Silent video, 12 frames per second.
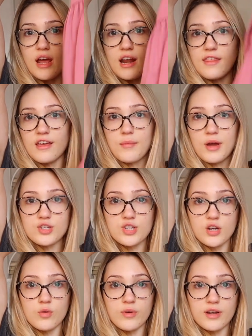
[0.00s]
and I think I'm actually
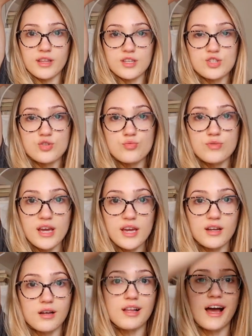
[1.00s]
gonna wear this
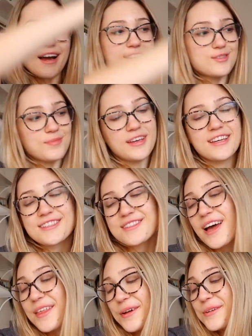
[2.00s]
today to class because
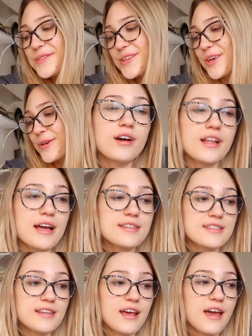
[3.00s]
I thought it was cute. One
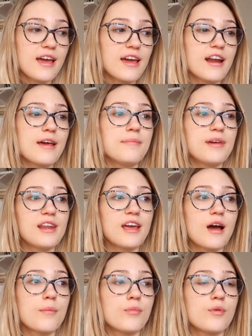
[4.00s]
class today and I'm
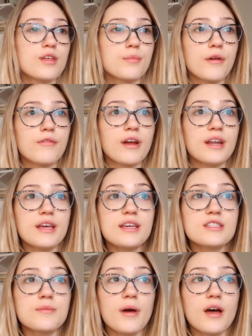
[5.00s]
meeting up with my friend
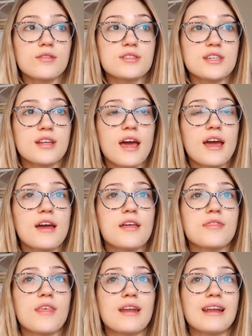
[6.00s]
Isabel today
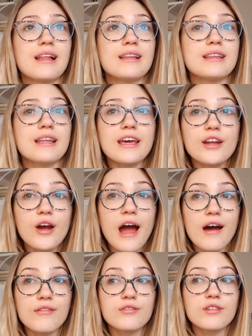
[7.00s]
and then later
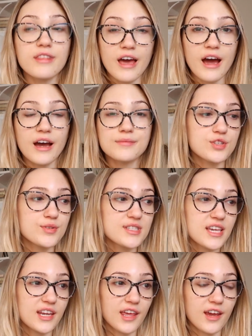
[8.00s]
after that to a
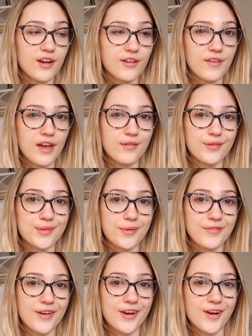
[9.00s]
skincare event with
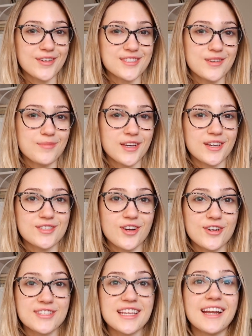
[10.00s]
my friend Carson because
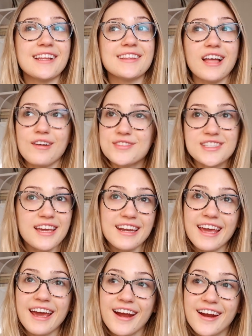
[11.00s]
Carson loves
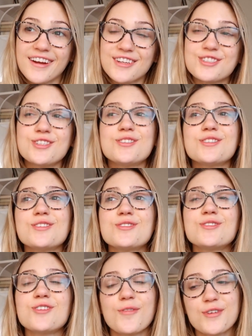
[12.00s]
skincare and she's
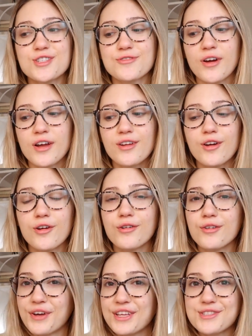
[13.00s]
so much fun to go to
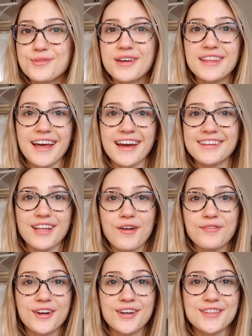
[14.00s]
events with. I
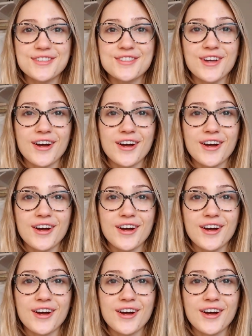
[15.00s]
love her, she's